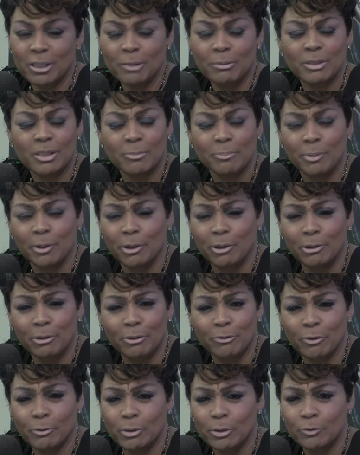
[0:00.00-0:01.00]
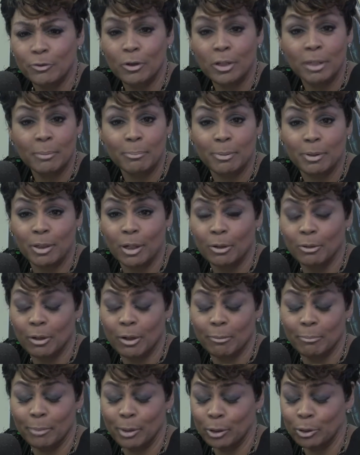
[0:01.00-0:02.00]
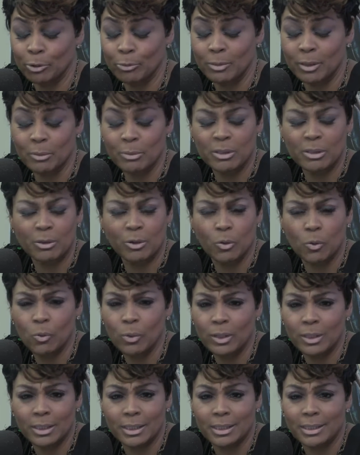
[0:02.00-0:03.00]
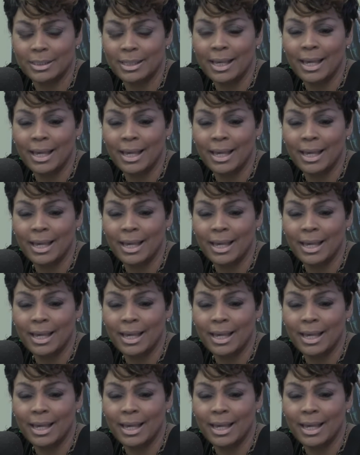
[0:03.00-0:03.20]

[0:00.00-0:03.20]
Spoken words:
It was beautiful. It was fully bloomed. It was gorgeous.